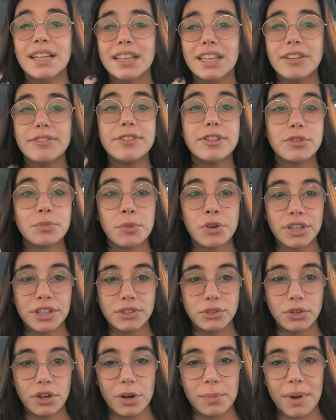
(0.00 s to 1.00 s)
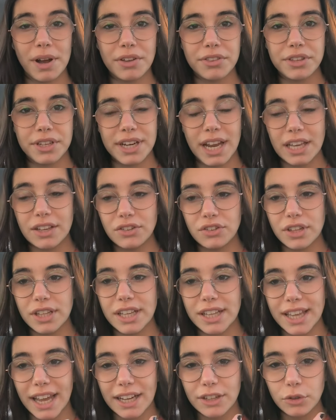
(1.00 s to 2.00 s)
Leave the smoke into your mouth and I
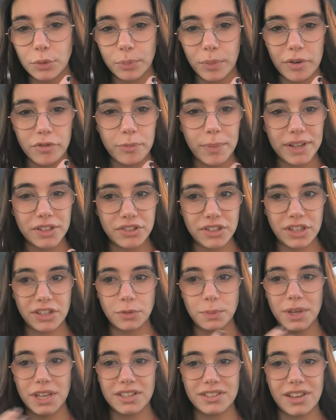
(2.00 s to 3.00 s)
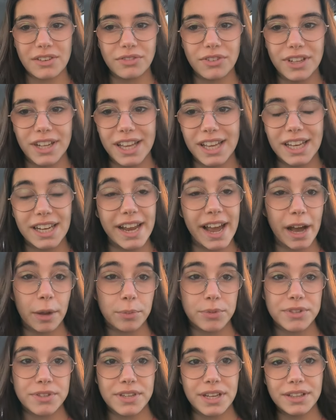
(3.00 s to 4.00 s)
usually like to puff my cheeks because I feel like it
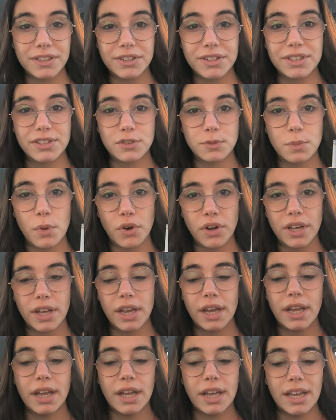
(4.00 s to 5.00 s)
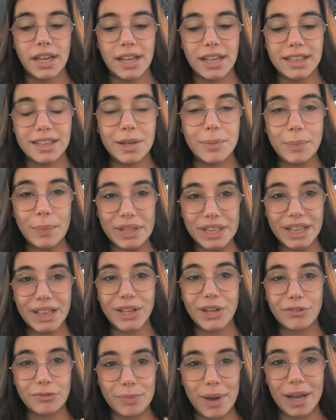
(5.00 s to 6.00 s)
helps center the smoke in the
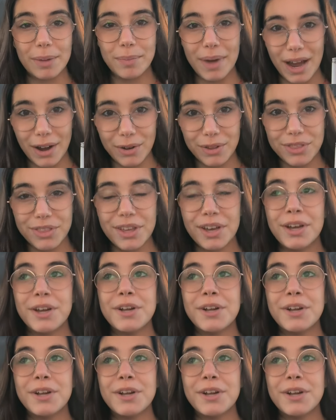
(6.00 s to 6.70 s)
middle of my mouth.